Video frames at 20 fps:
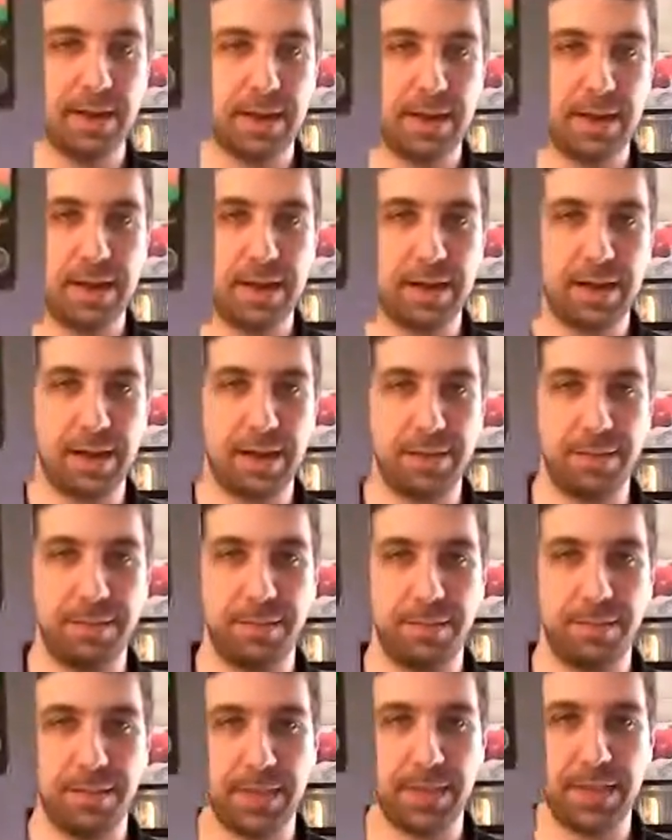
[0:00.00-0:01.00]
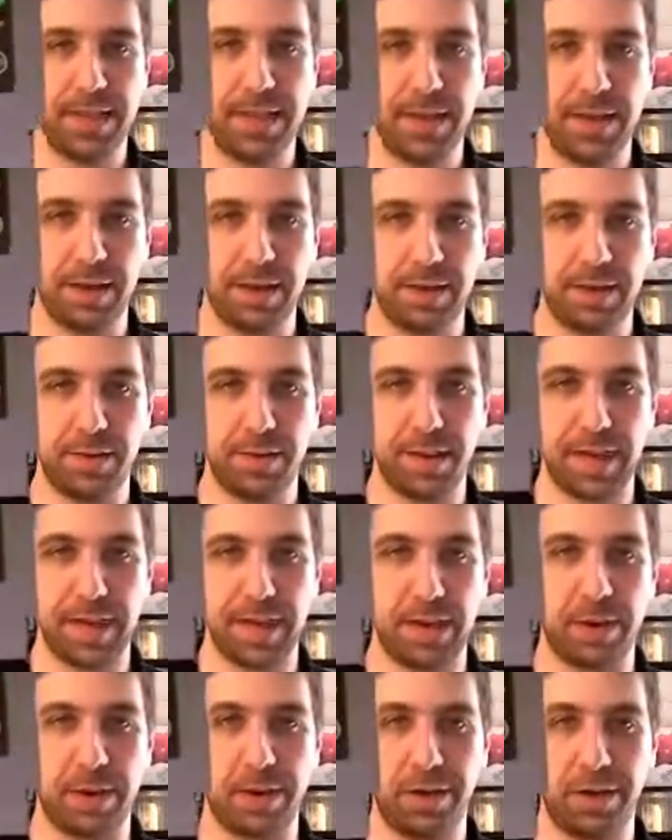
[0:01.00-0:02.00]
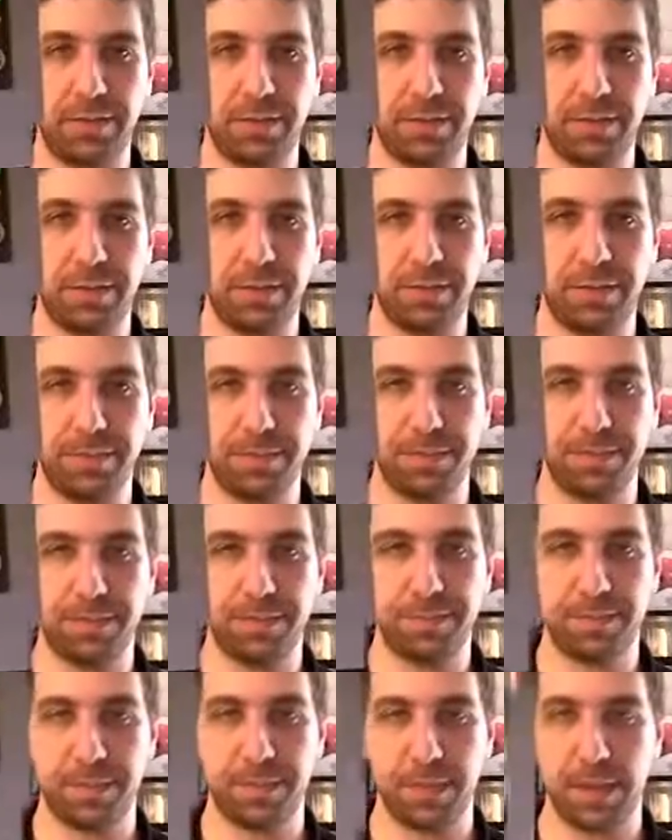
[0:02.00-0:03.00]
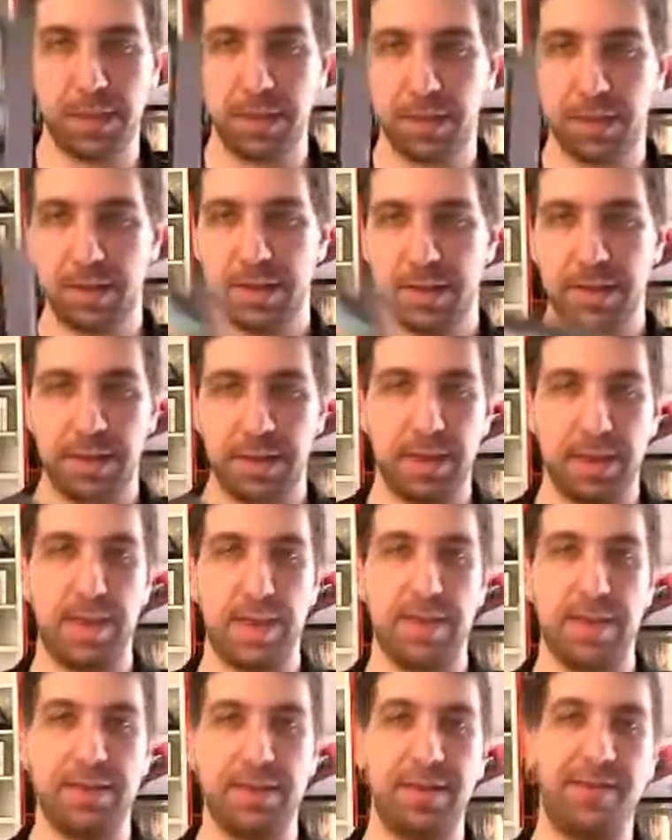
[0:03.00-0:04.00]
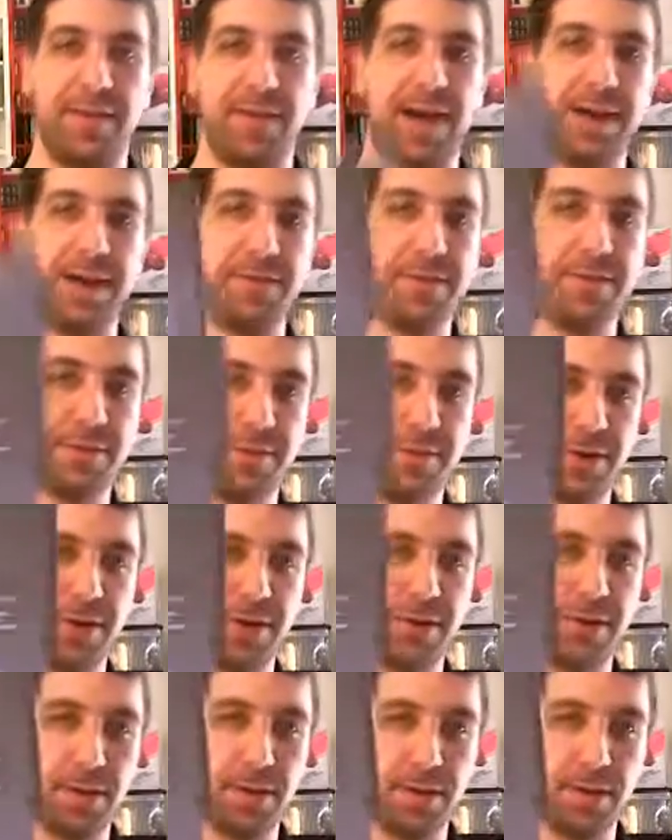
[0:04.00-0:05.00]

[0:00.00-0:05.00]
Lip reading: Nintendo, I got golf. It is the 5-screw.